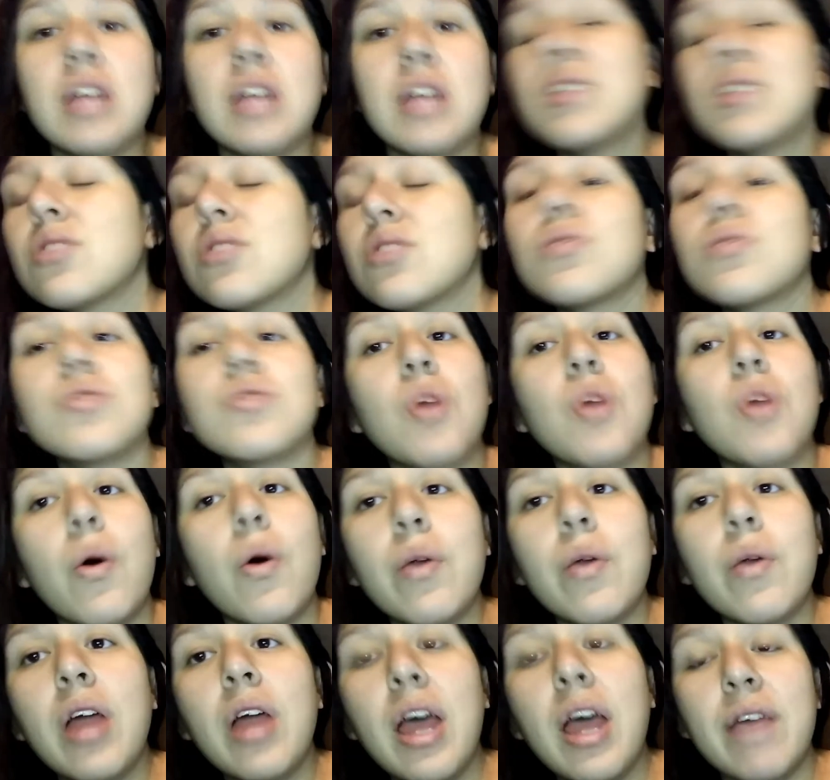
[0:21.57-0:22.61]
still
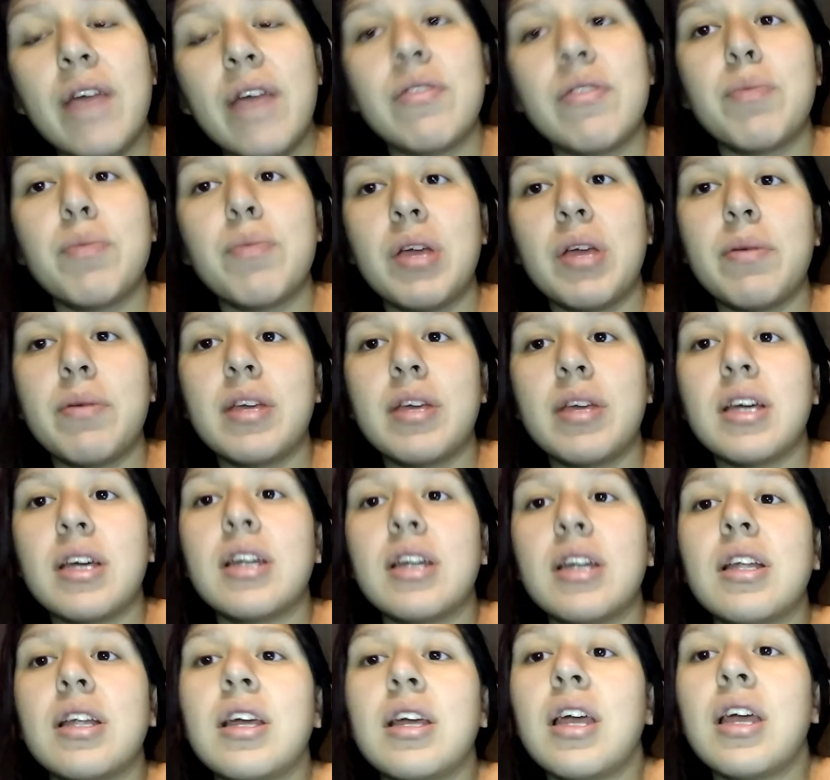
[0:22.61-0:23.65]
don't have the baby
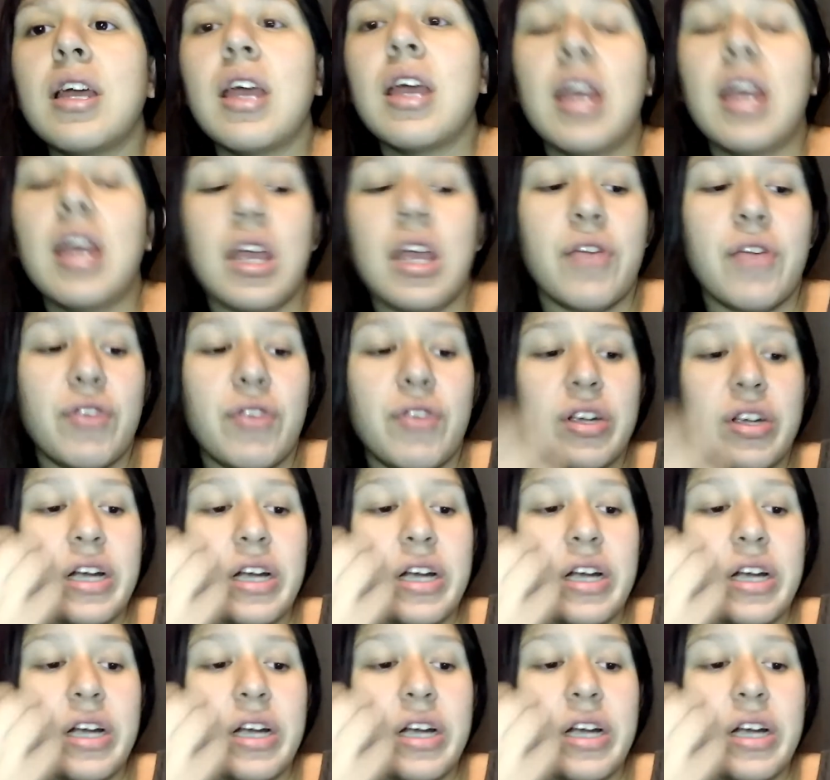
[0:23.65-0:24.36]
yet, if you